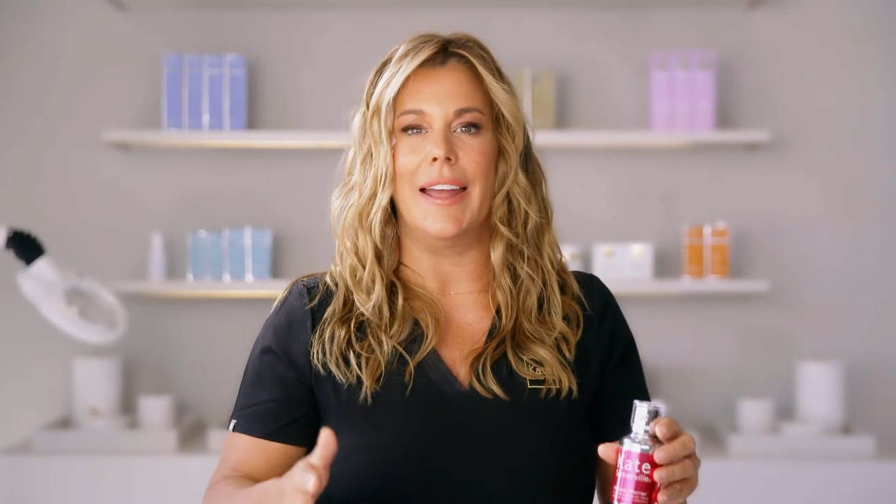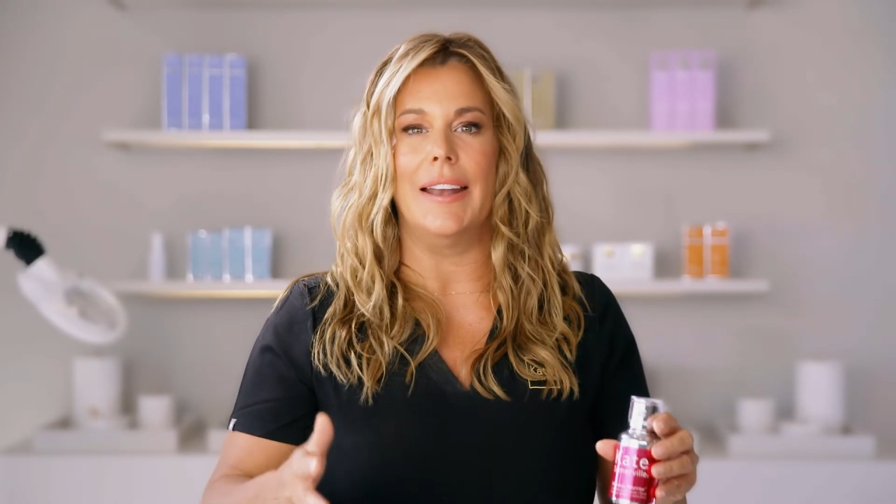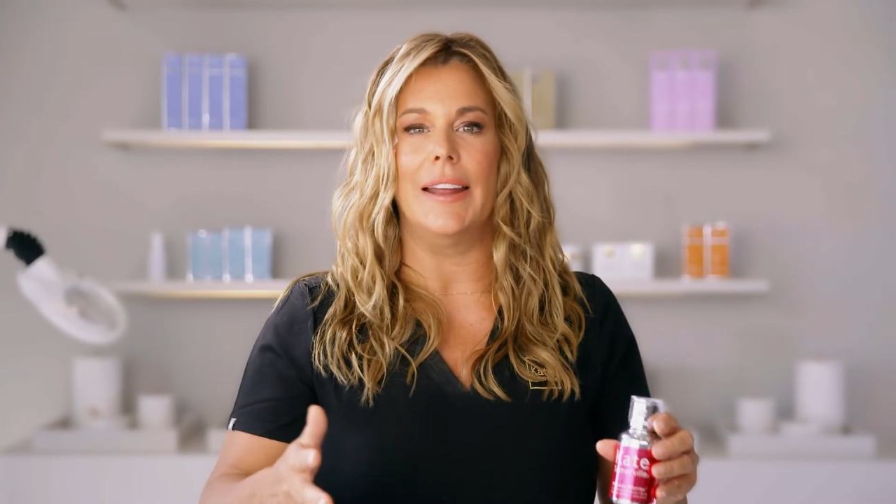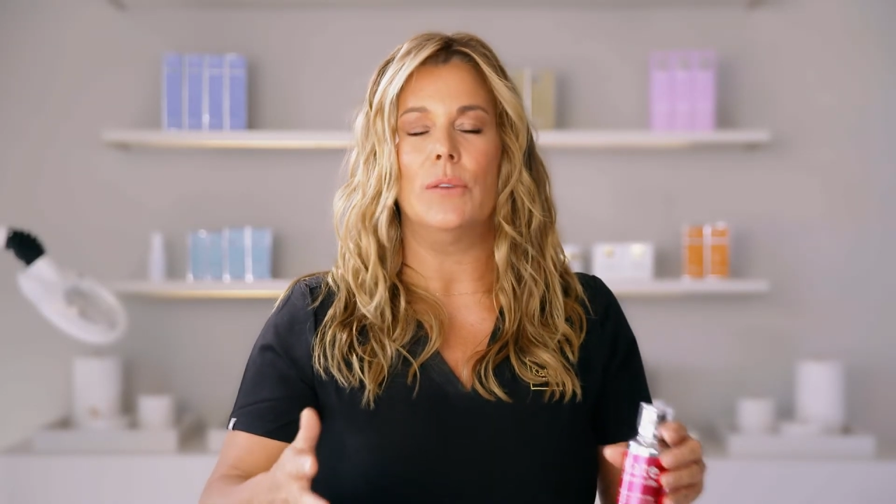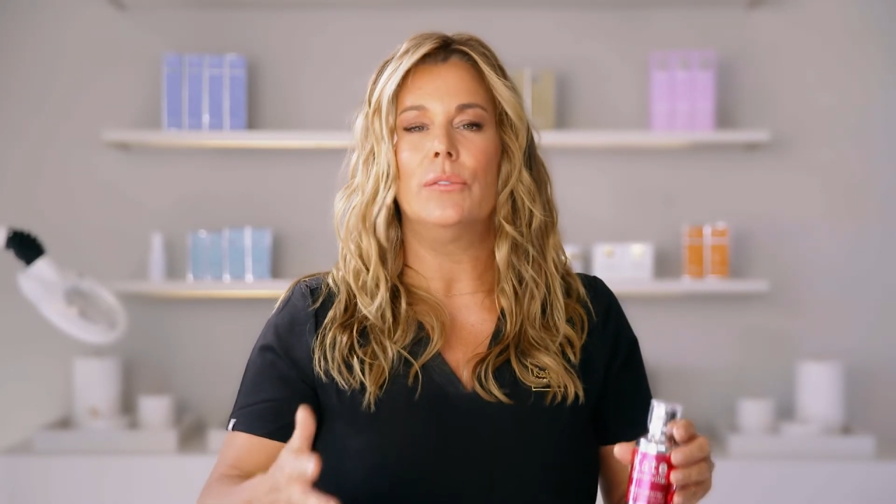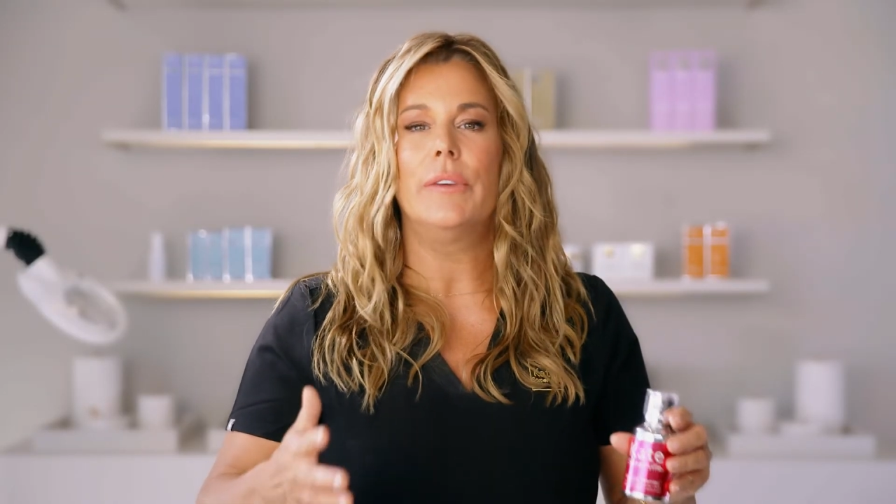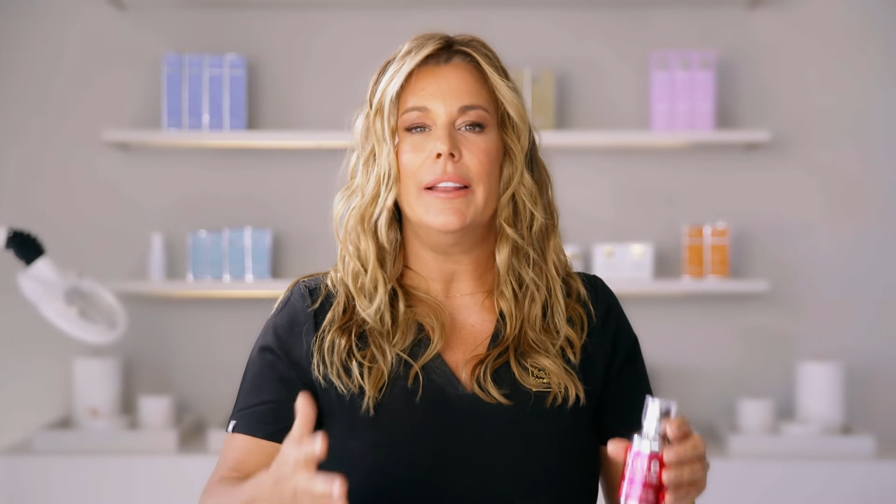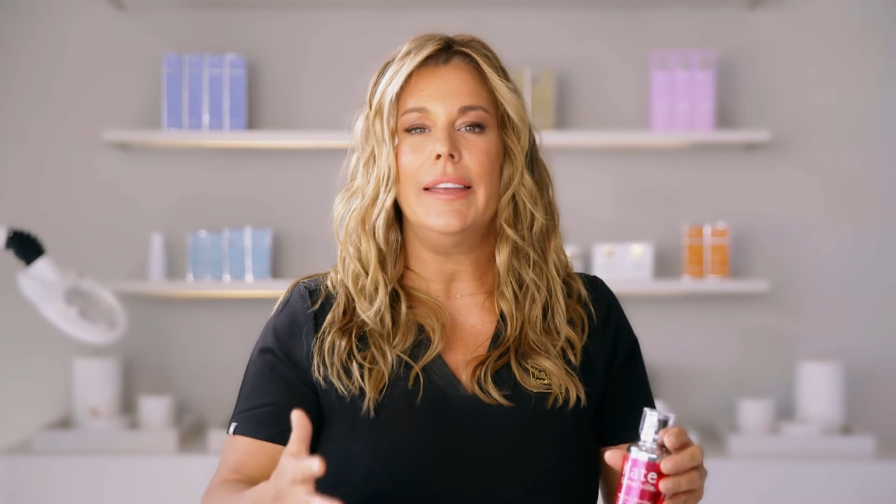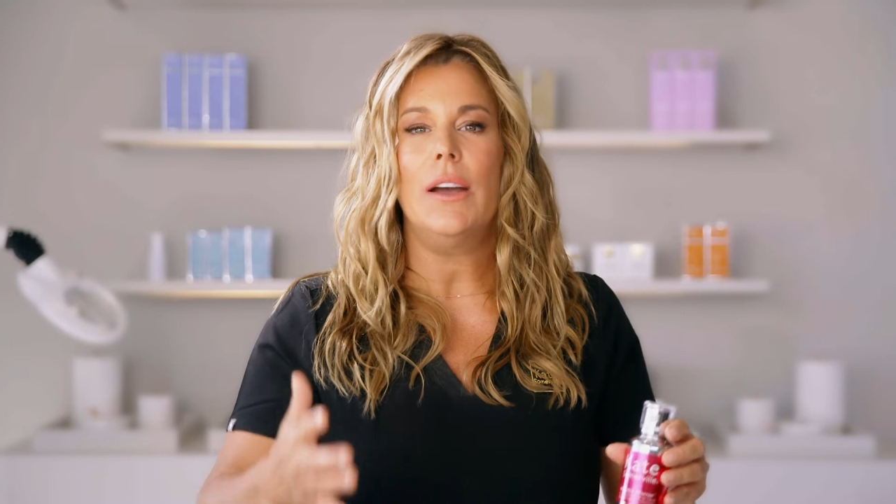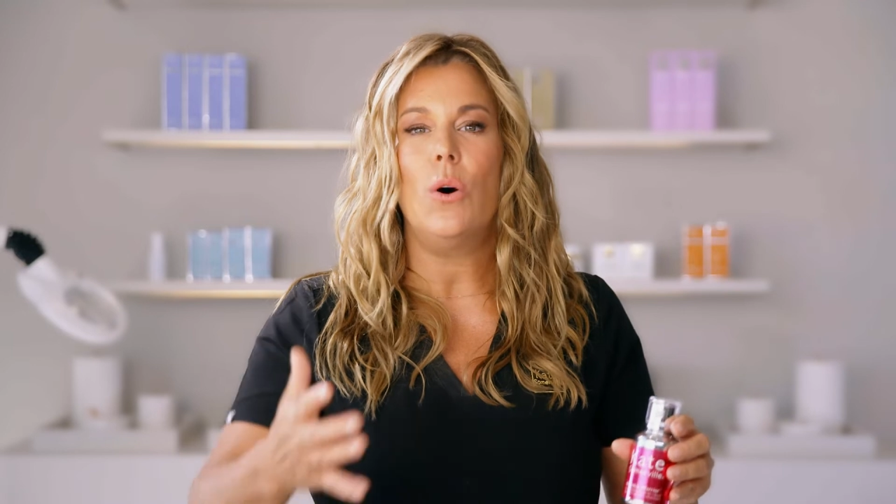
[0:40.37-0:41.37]
and it
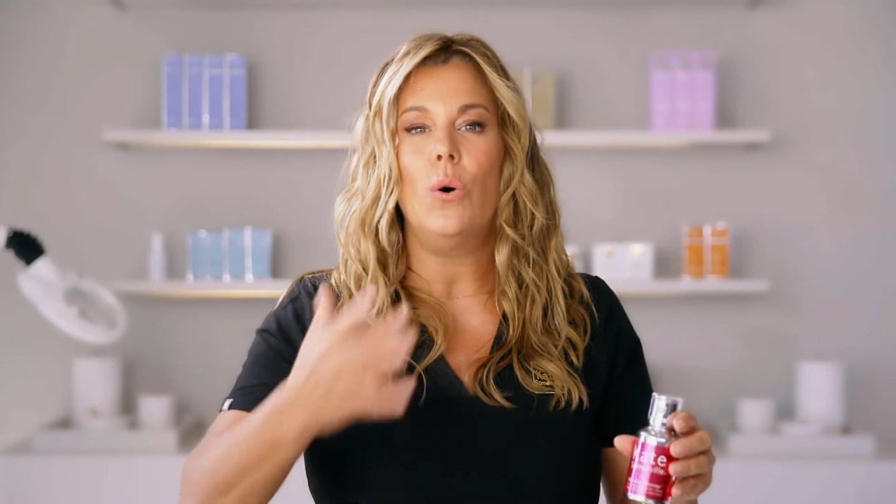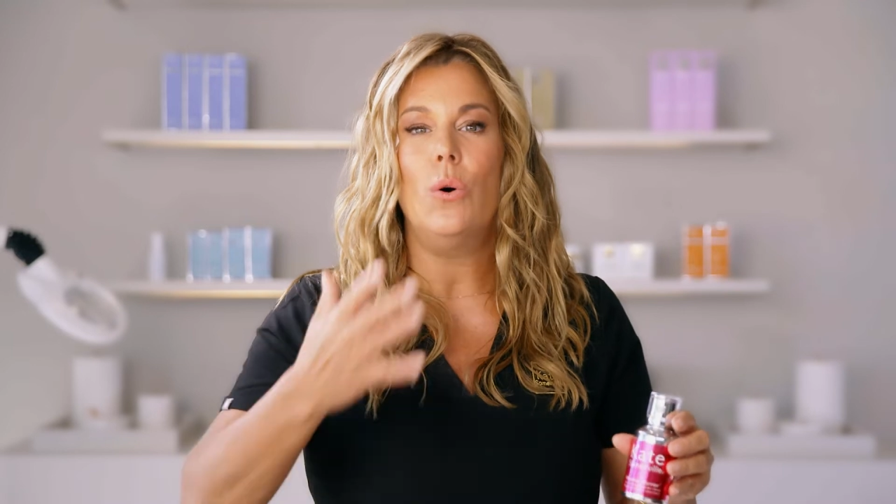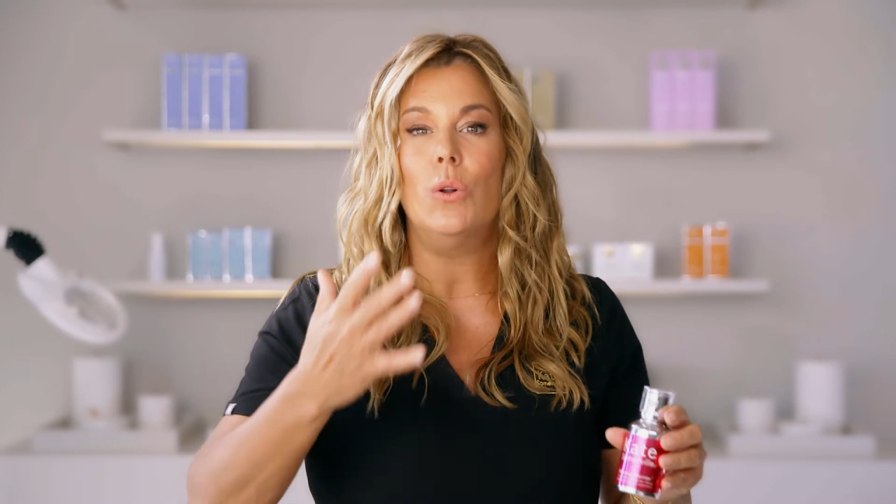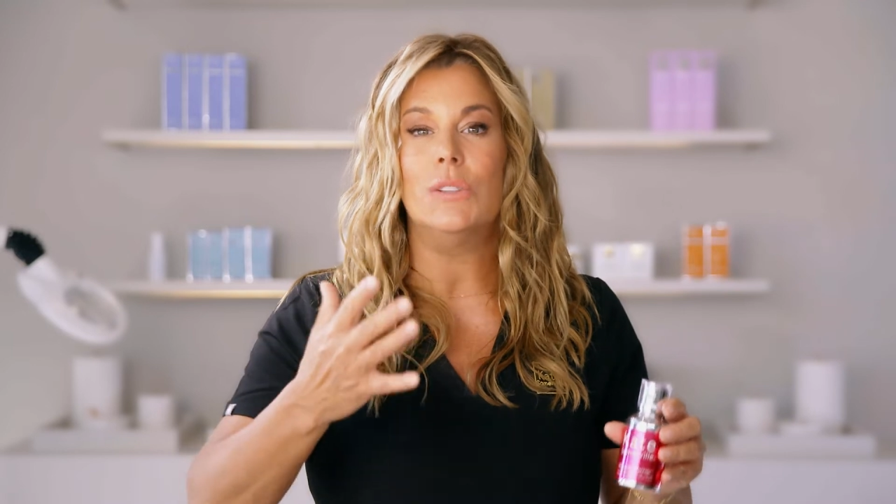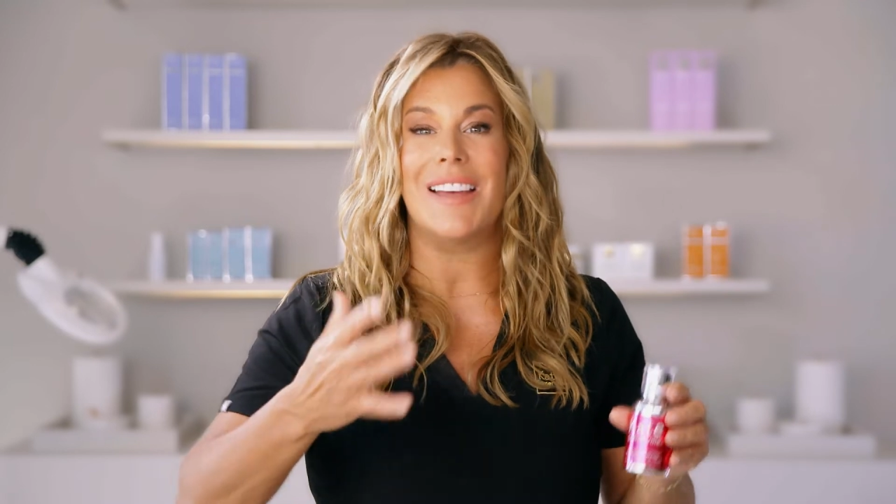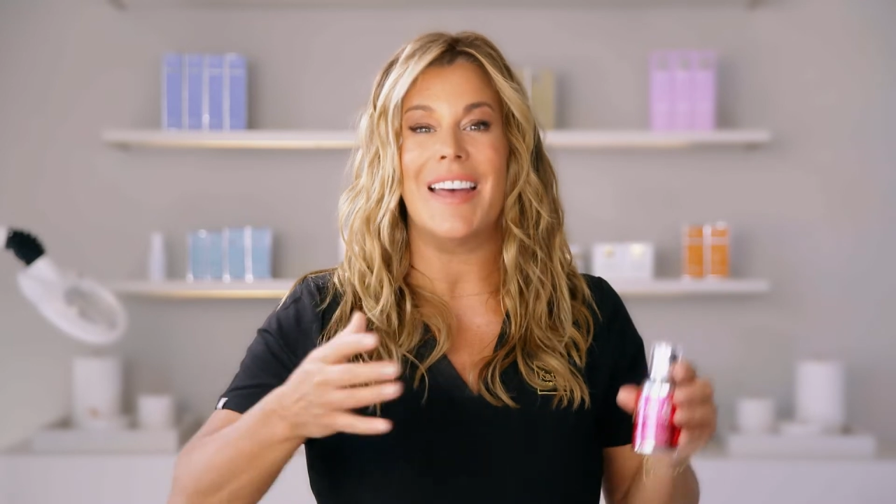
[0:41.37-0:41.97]
really holds